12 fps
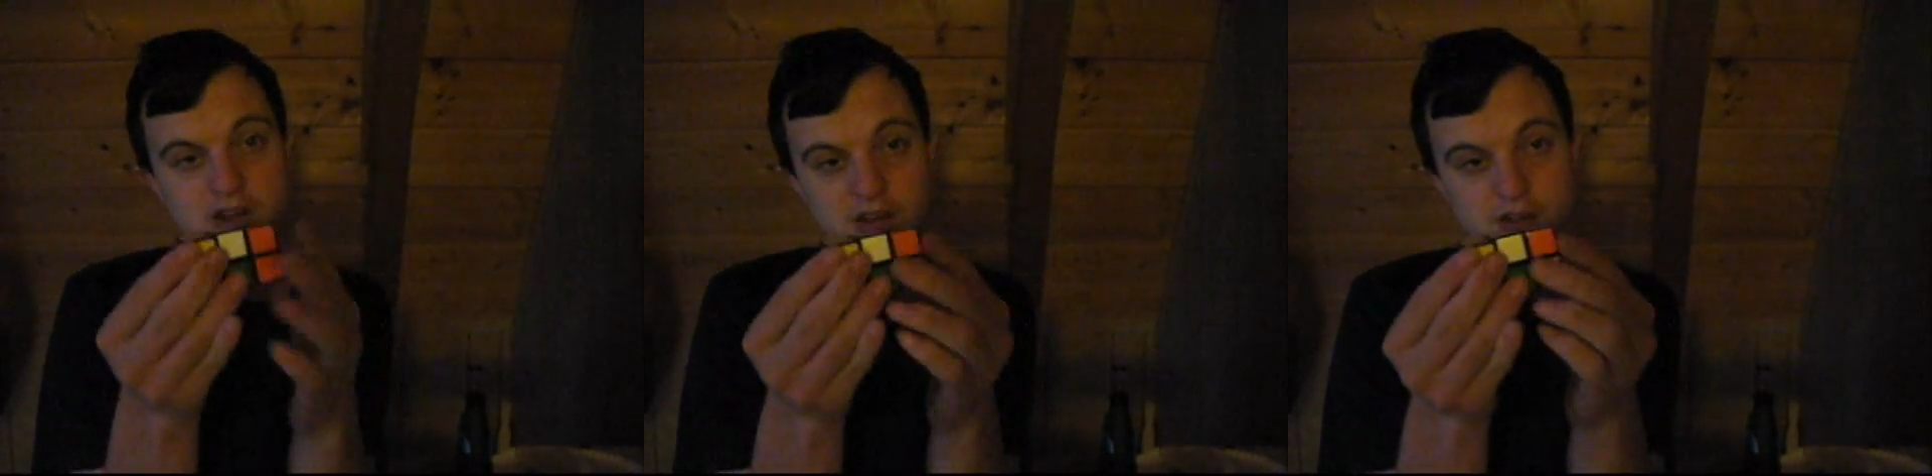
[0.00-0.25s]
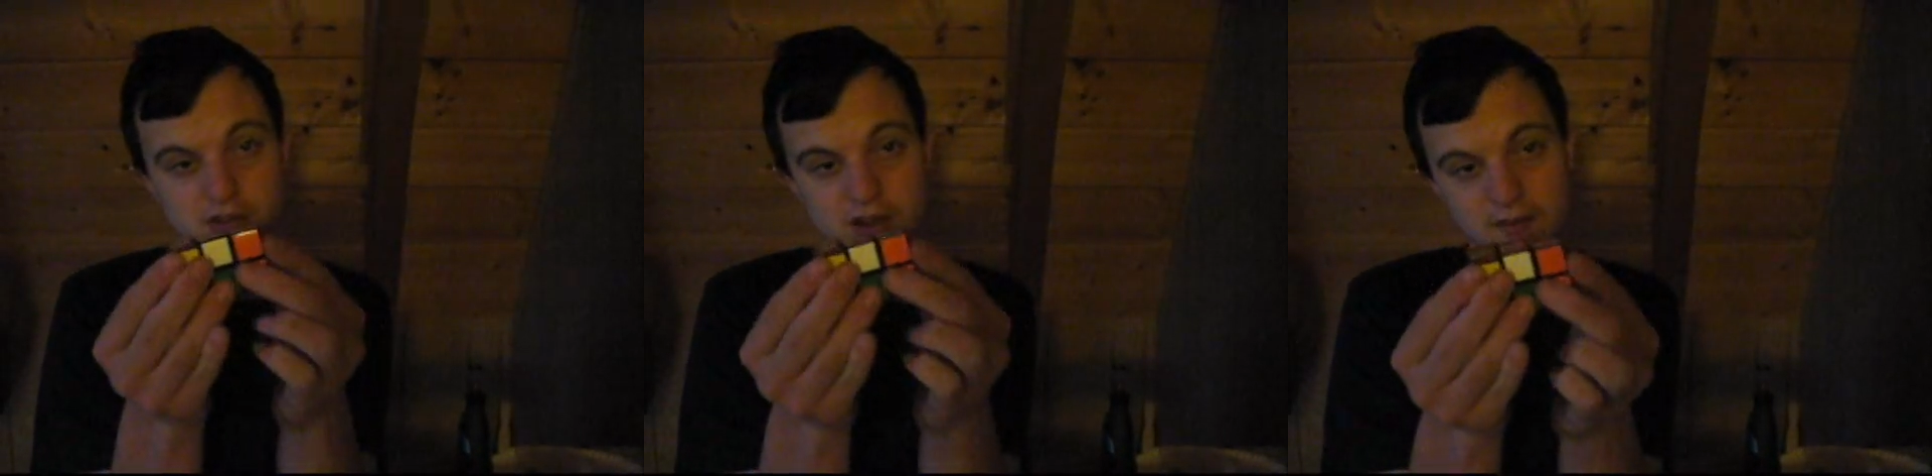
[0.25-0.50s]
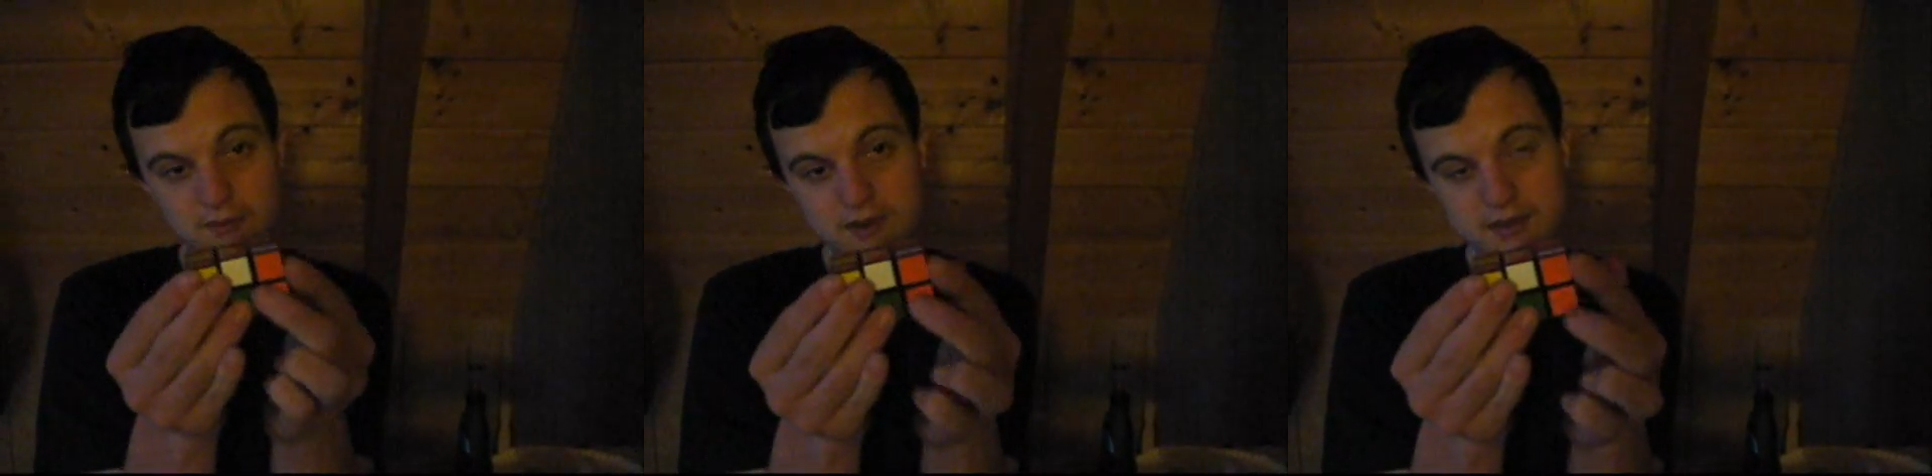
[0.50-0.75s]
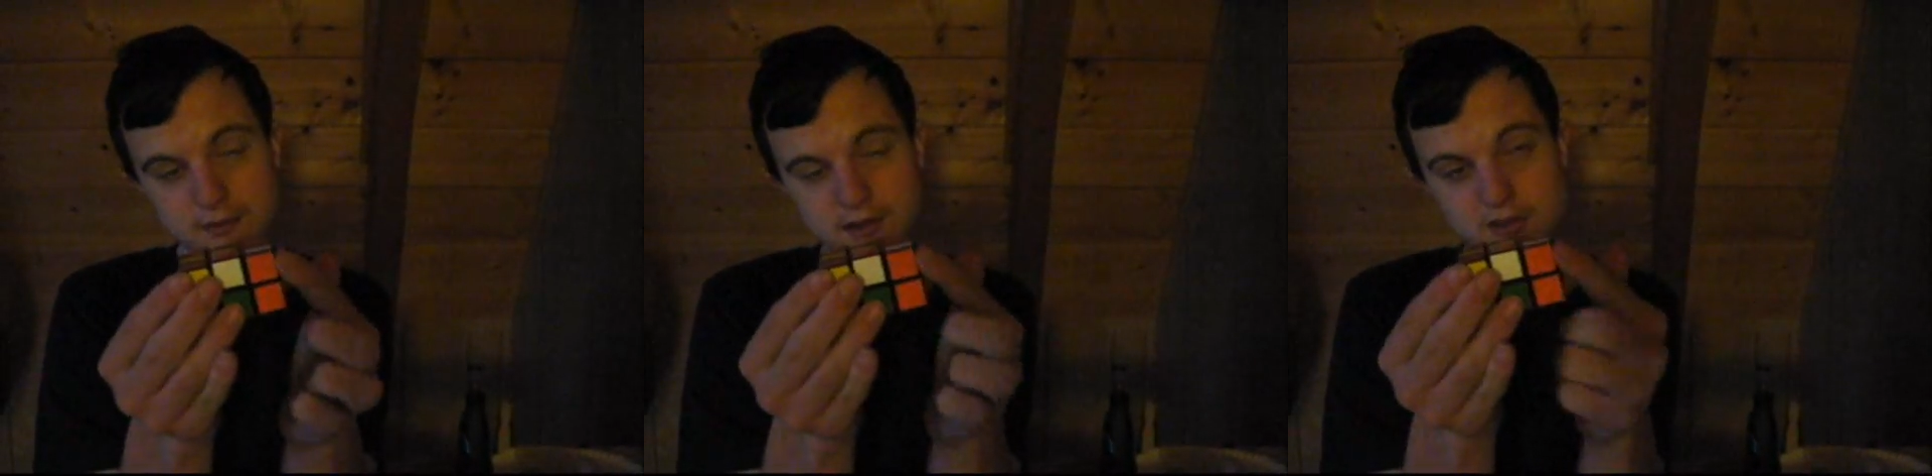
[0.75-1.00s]
do stuff
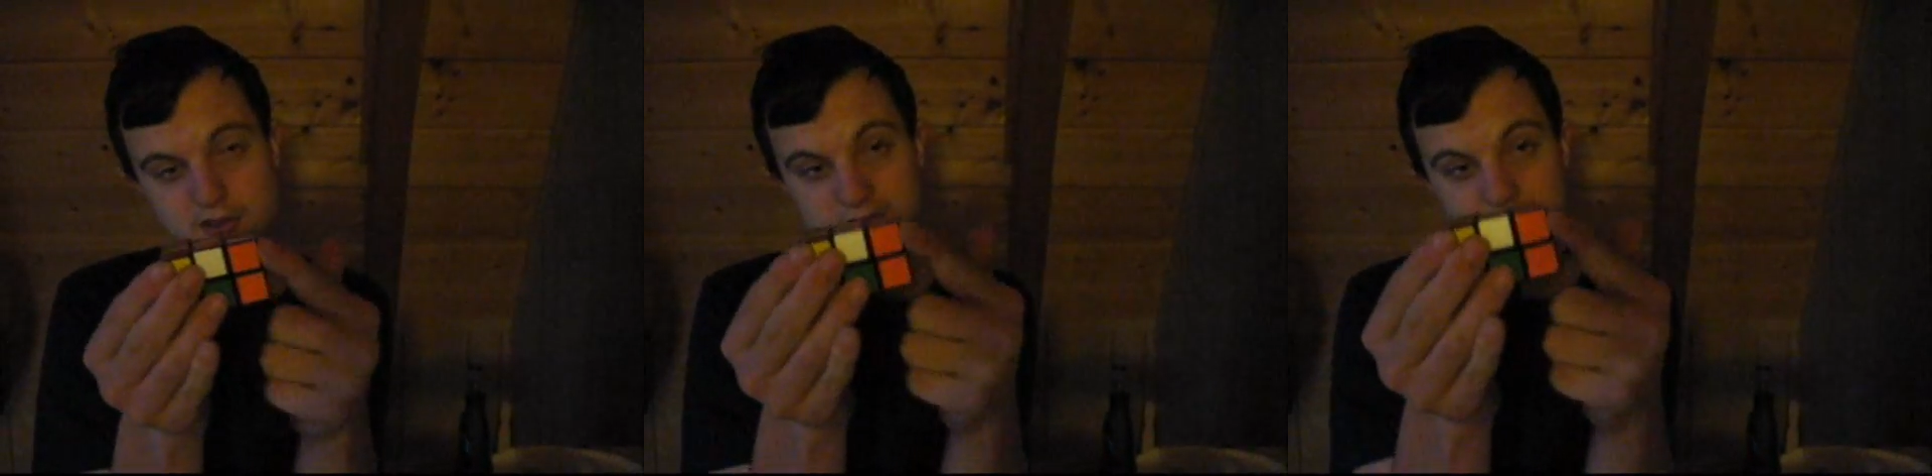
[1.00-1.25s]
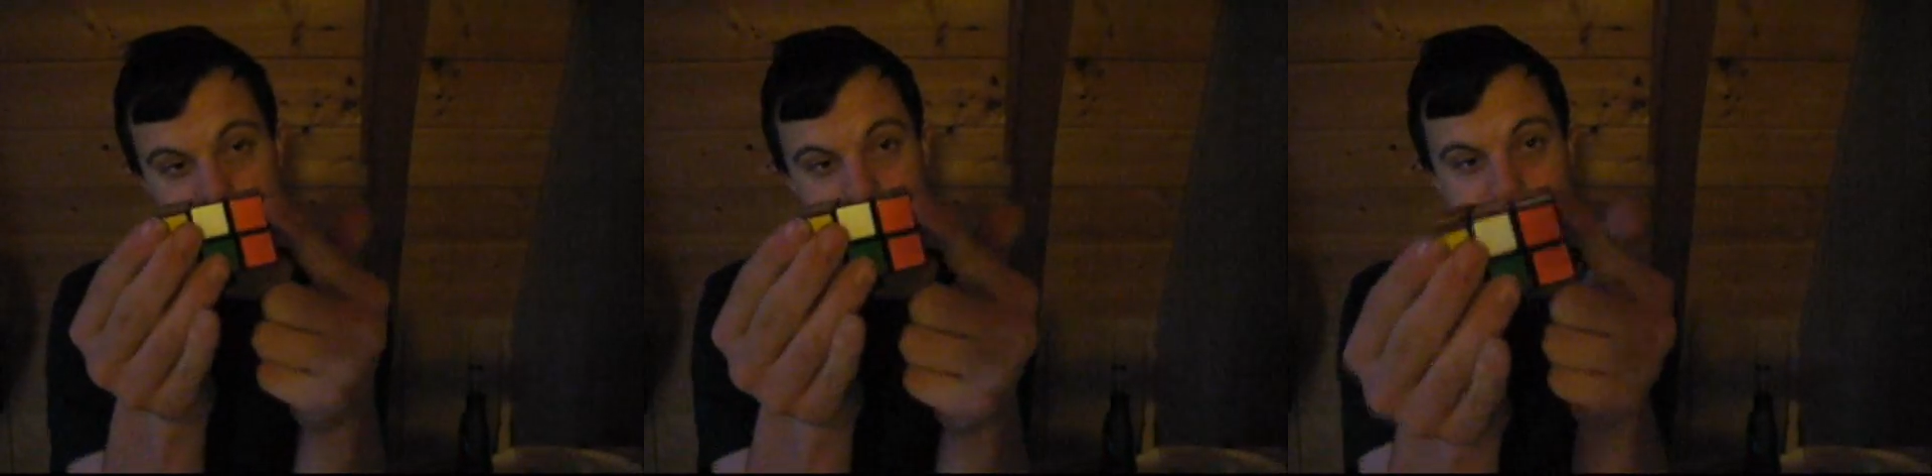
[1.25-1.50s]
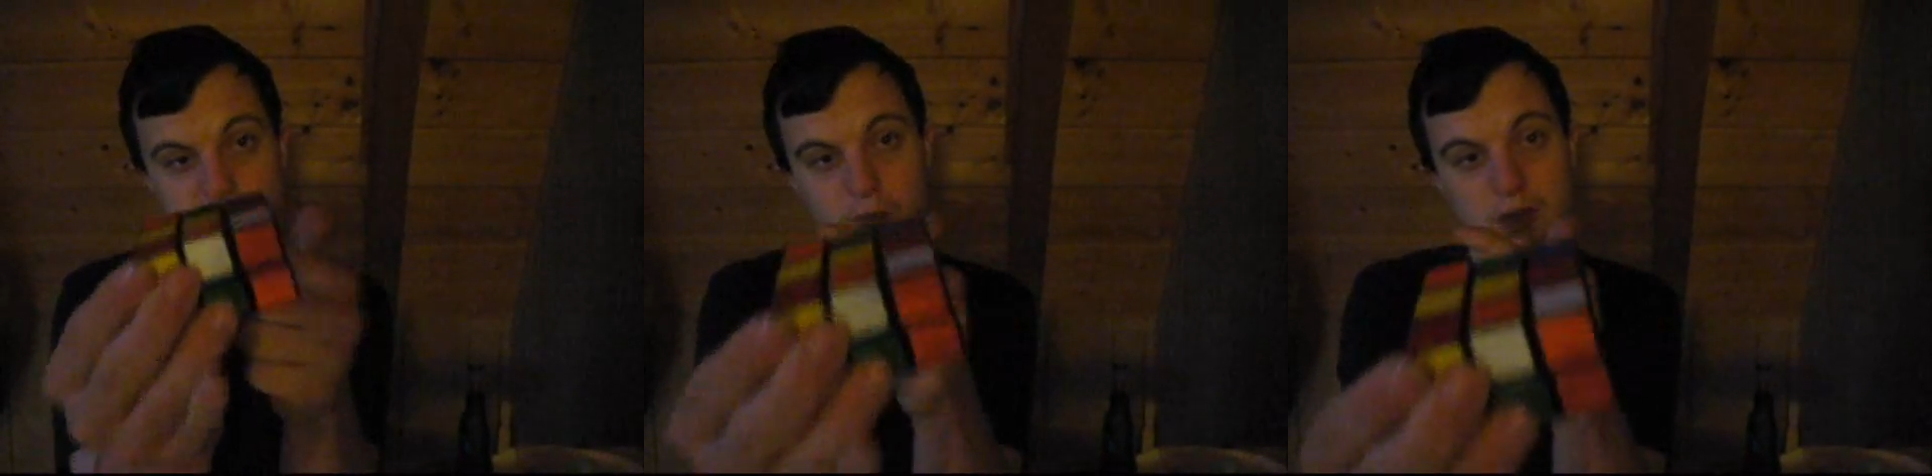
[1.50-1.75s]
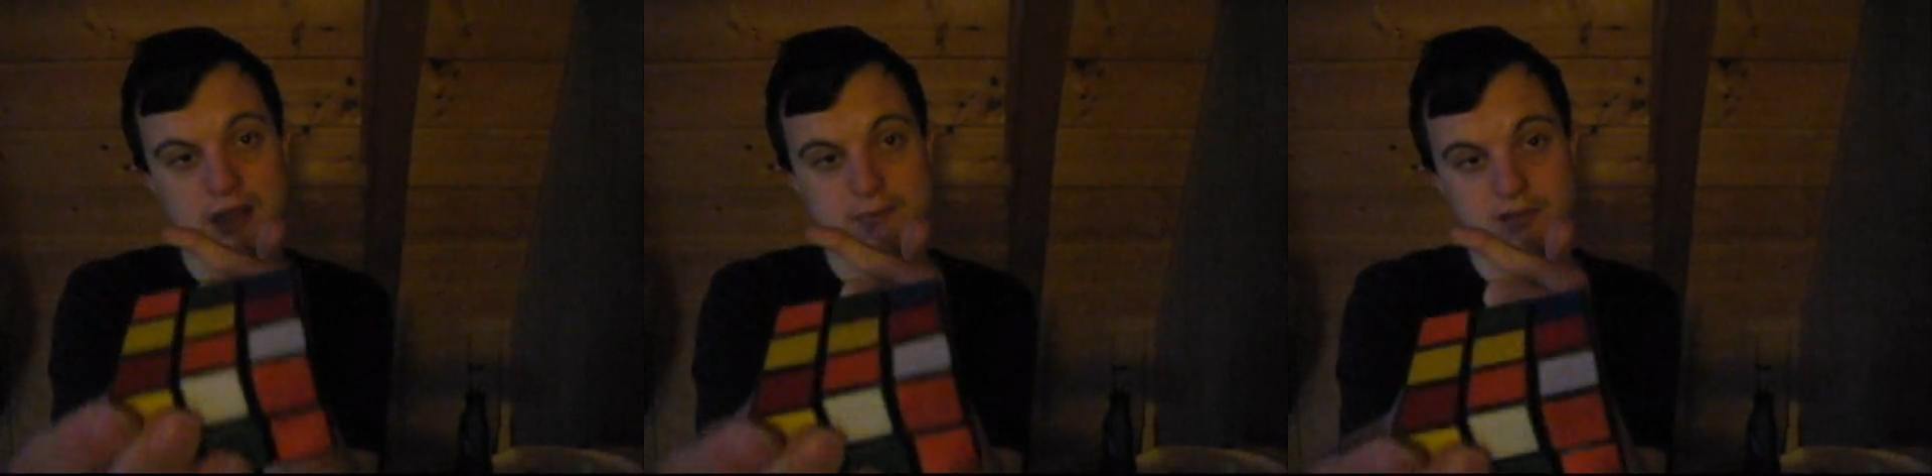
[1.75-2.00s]
when the user actually
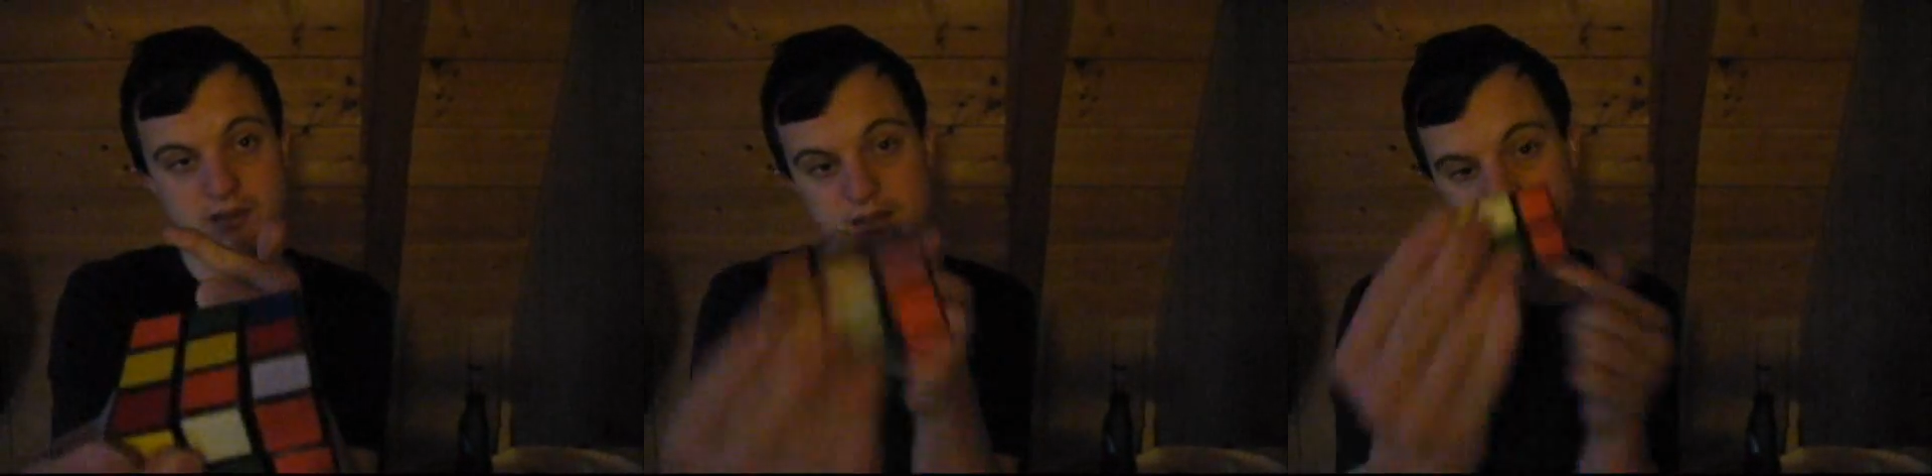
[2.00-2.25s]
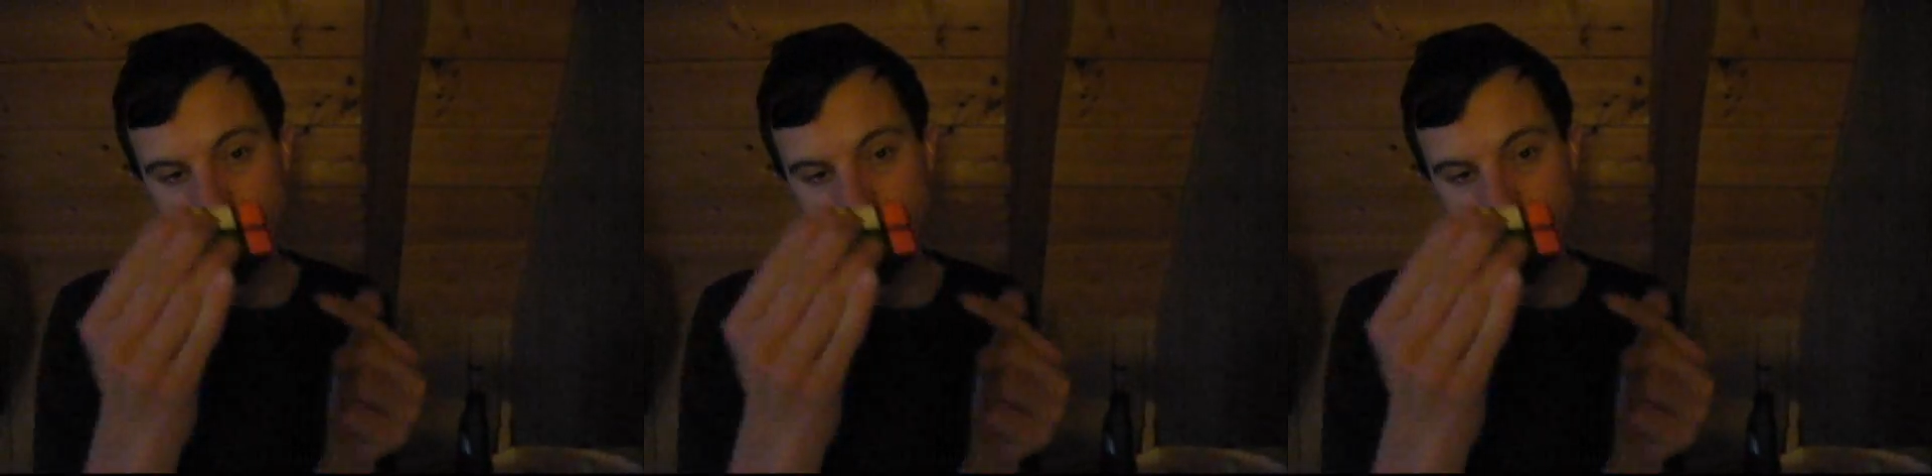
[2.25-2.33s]
swiped.